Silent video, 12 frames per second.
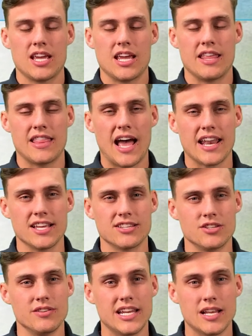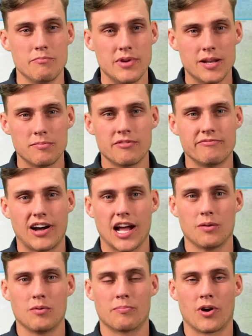And that is, you need a minimum
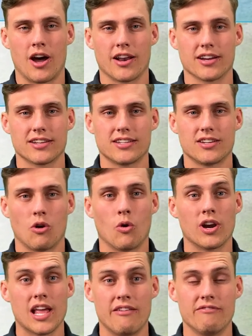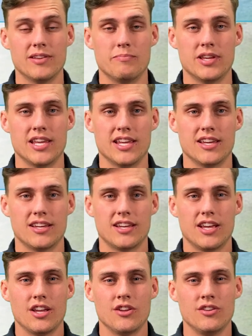viable product or an MVP.
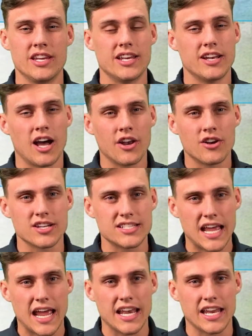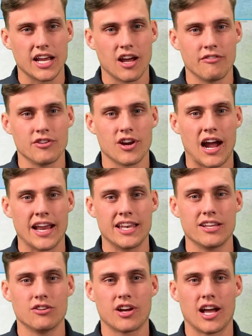You need an understanding of your
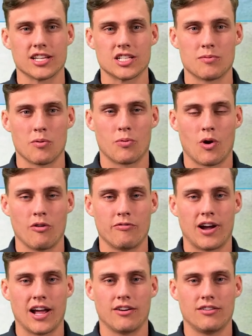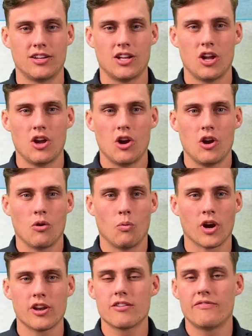ideal customer profile.
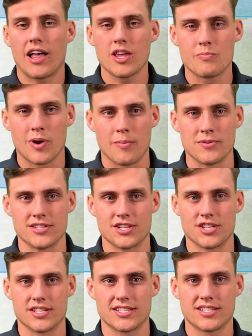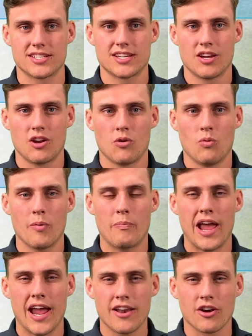What are your value propositions? What
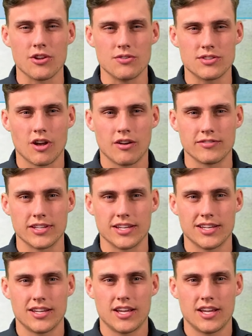pain are you solving?